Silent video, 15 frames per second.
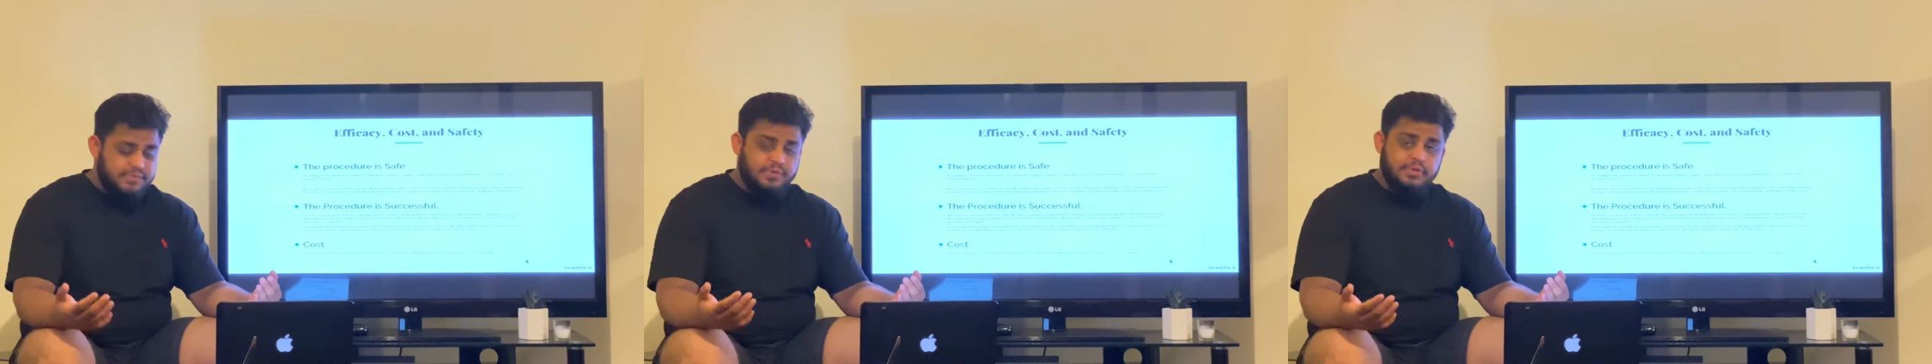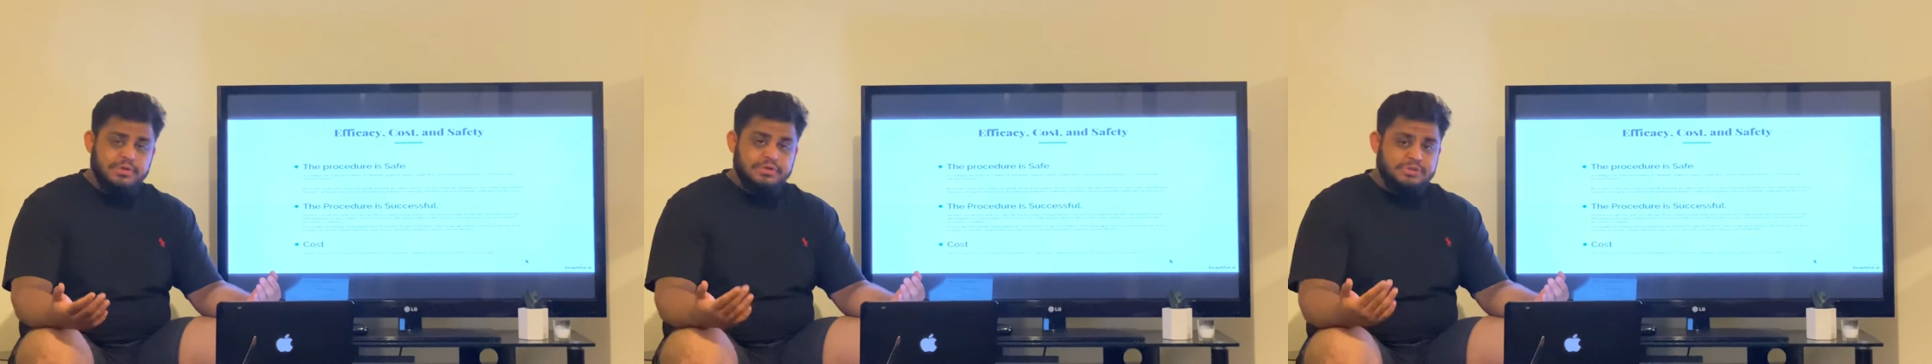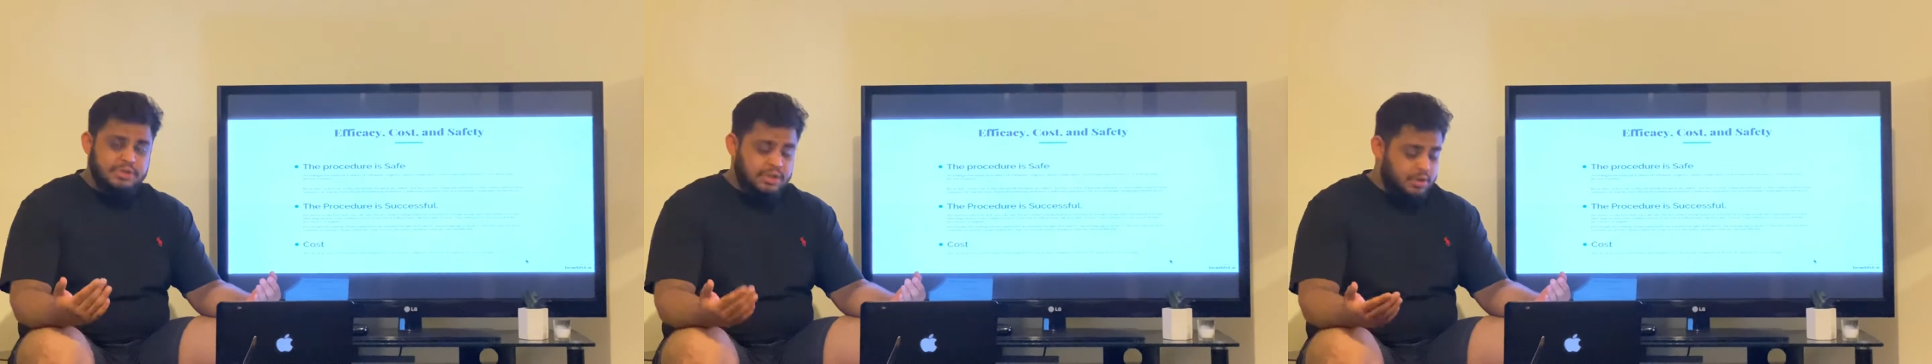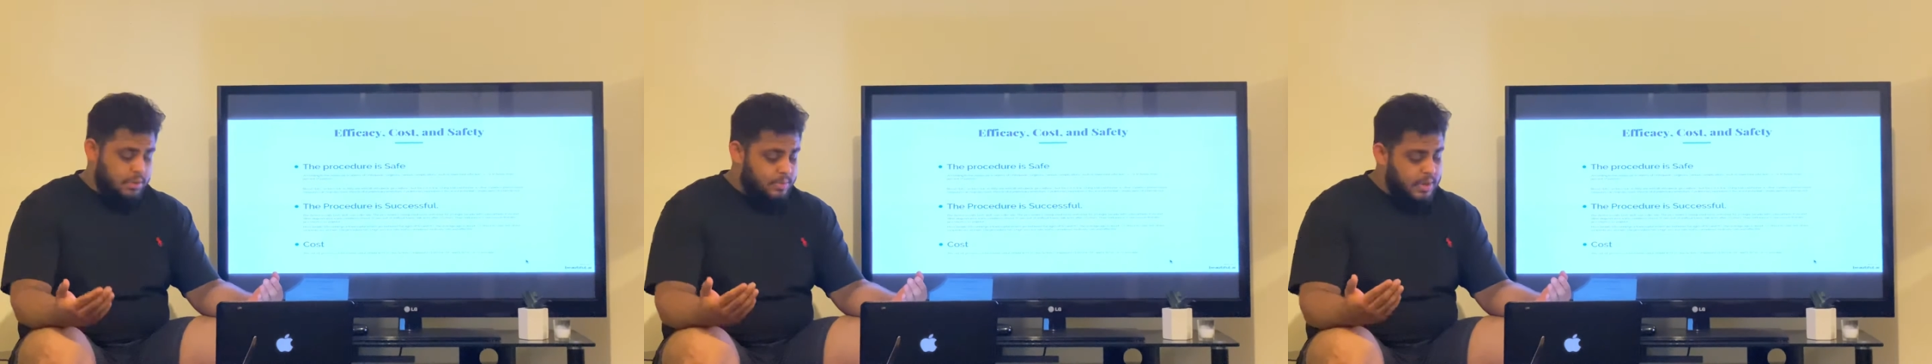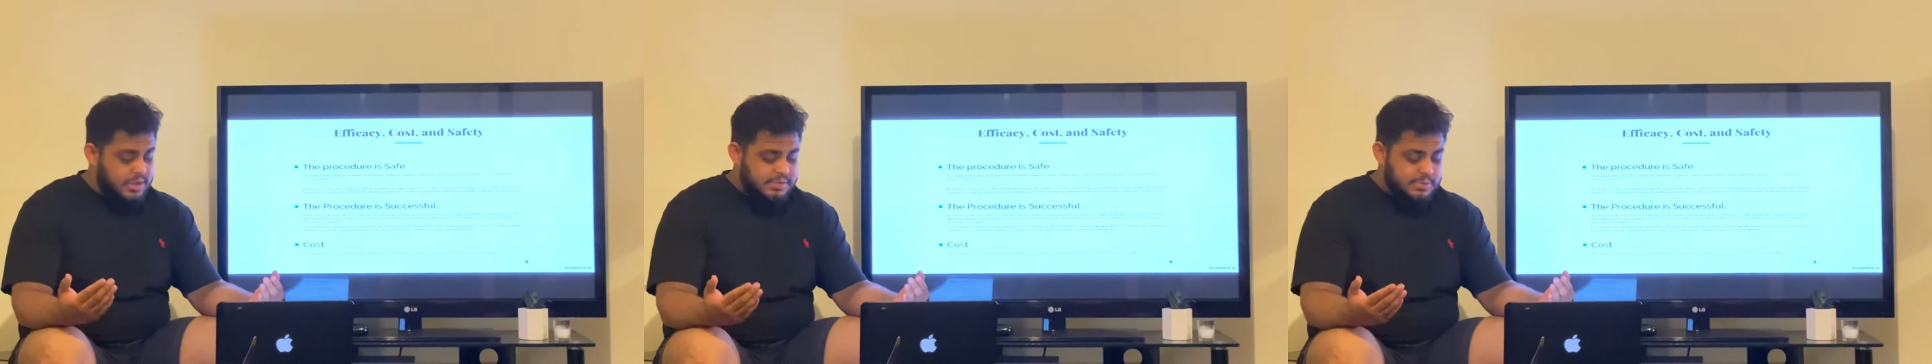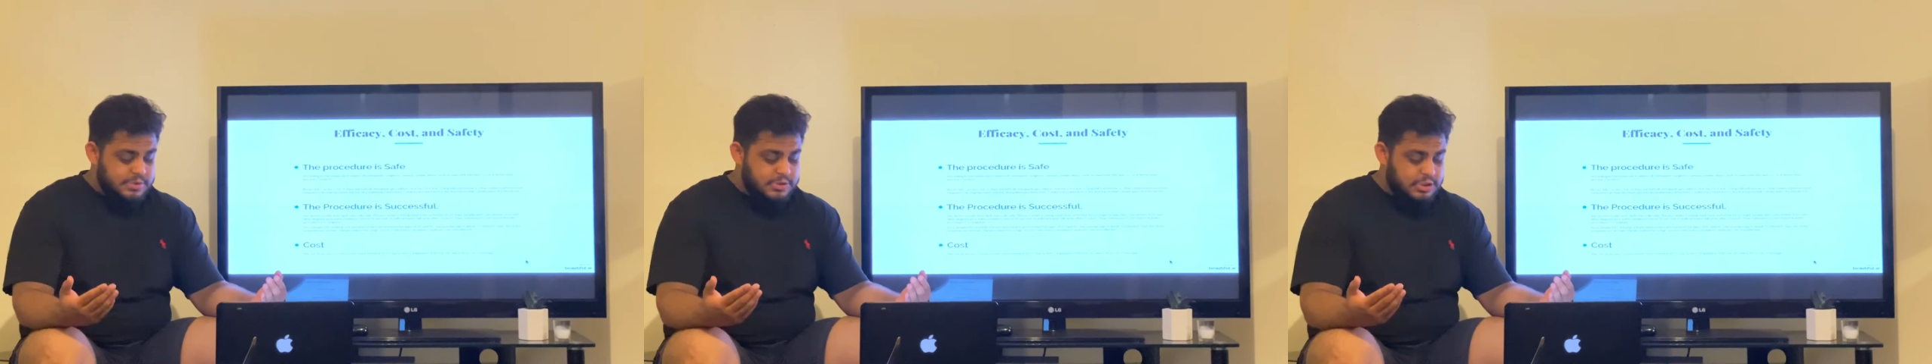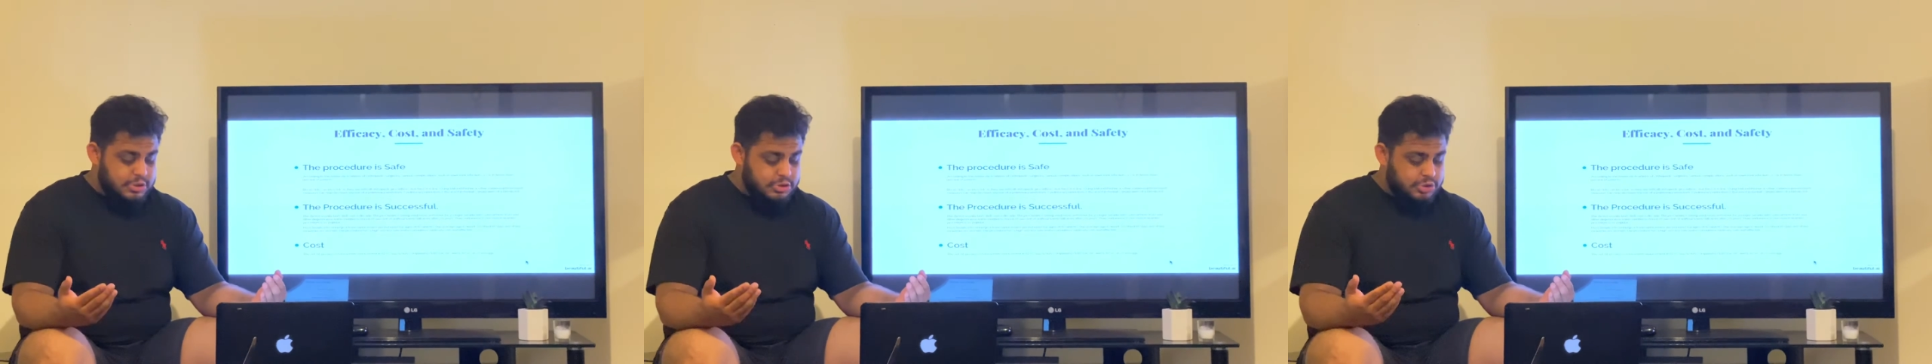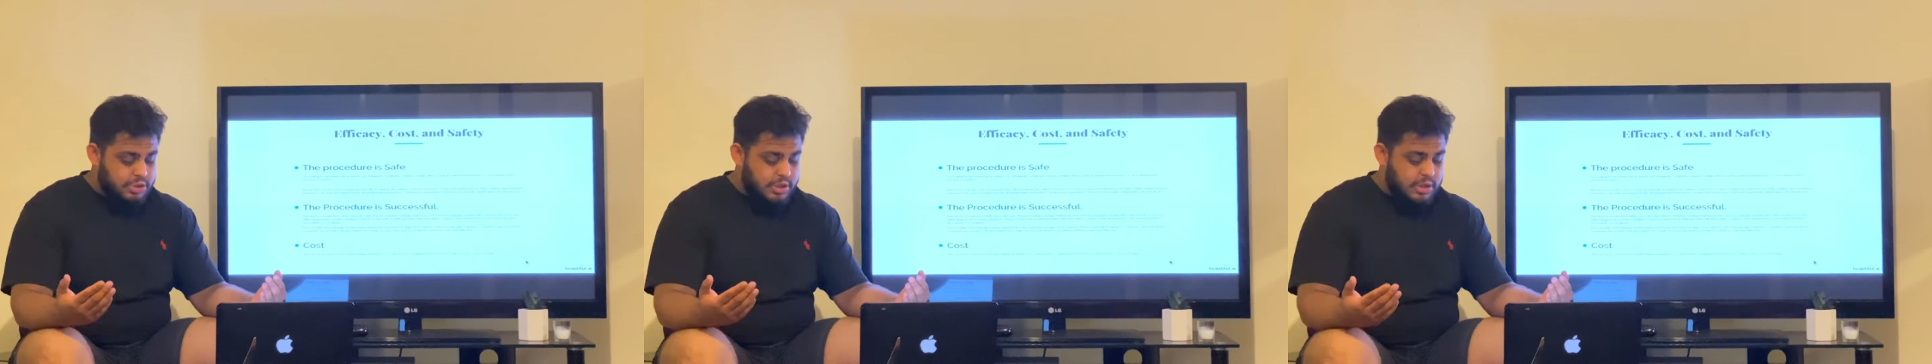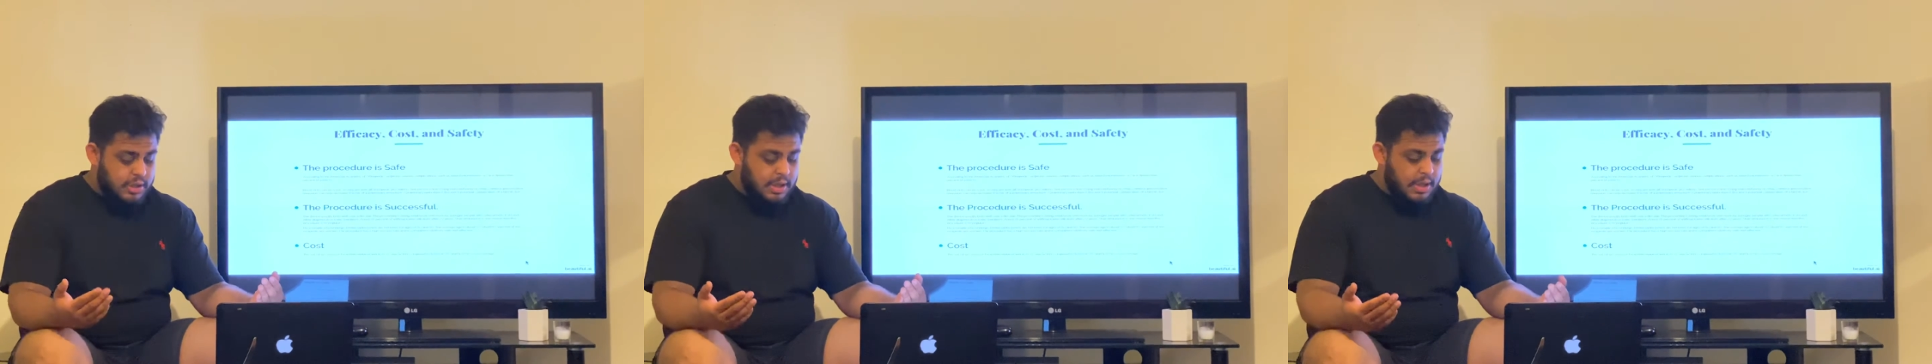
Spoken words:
for this knee replacement surgery